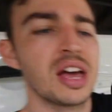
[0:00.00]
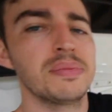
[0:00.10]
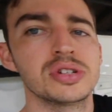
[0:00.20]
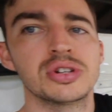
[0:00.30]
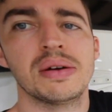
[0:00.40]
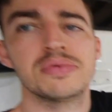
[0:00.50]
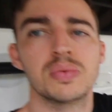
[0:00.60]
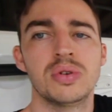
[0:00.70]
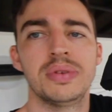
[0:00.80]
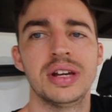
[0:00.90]
couple straps
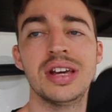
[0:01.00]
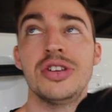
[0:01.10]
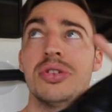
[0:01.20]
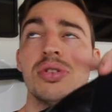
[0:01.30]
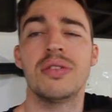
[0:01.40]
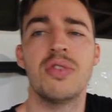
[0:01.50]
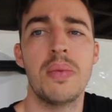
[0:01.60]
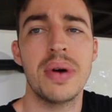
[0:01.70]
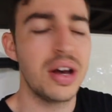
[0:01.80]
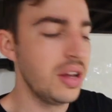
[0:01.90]
will be attaching to the roll
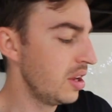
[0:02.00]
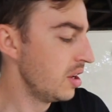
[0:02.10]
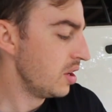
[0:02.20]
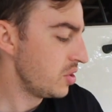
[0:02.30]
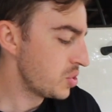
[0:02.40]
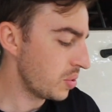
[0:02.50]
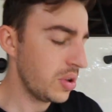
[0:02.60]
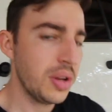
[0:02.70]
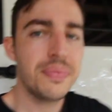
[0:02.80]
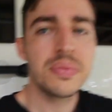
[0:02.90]
bar
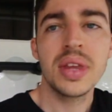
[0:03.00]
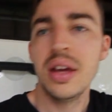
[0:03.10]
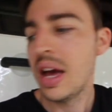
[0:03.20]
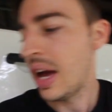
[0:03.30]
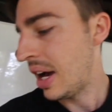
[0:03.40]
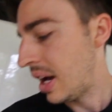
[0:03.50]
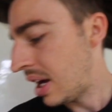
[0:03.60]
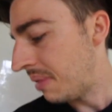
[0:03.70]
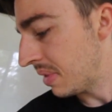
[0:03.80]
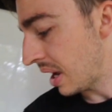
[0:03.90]
shortly,
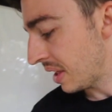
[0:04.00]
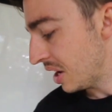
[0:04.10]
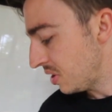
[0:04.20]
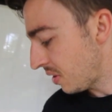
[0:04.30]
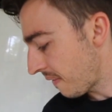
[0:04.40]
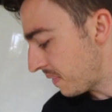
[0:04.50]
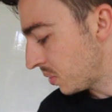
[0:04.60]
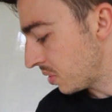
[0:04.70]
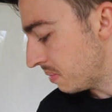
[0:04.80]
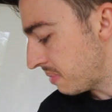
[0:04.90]
and they actually don't
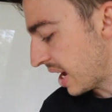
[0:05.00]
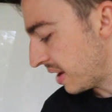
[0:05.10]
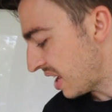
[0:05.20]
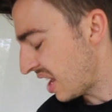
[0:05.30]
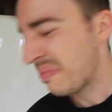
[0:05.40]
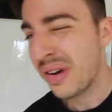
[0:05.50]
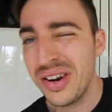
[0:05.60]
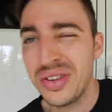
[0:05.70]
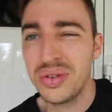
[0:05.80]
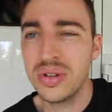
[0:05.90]
feel too bad, and it
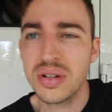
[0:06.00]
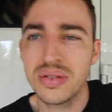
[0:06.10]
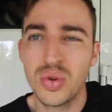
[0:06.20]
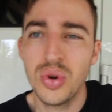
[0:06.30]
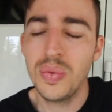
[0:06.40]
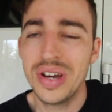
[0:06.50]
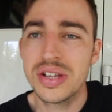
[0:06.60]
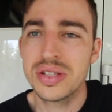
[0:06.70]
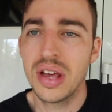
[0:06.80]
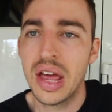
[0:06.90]
probably took 2
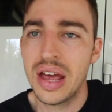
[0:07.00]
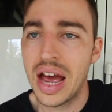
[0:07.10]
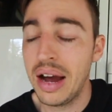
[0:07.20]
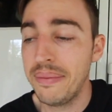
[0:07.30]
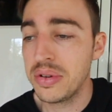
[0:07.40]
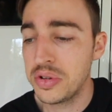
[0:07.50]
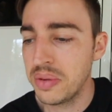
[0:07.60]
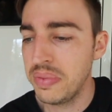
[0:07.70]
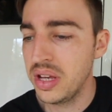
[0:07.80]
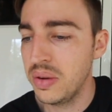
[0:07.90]
weeks to
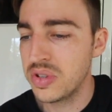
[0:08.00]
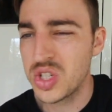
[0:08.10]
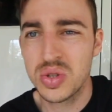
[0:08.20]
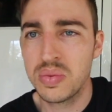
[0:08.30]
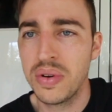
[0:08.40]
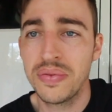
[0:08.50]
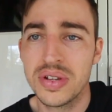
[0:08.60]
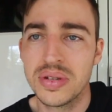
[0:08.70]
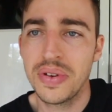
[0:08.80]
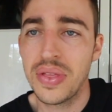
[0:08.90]
ship here, which with
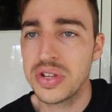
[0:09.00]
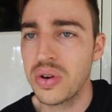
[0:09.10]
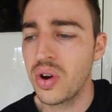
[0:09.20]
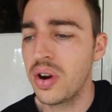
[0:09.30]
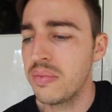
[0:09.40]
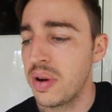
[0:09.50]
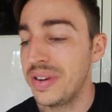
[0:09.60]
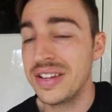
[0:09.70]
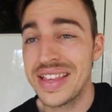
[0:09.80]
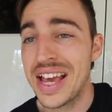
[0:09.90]
this thing that's going on at the
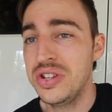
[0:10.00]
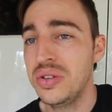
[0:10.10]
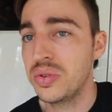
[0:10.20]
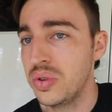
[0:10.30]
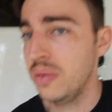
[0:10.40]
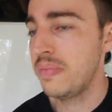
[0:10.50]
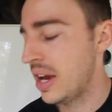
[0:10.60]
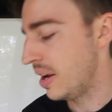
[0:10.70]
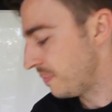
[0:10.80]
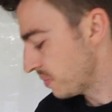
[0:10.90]
moment is actually not too bad.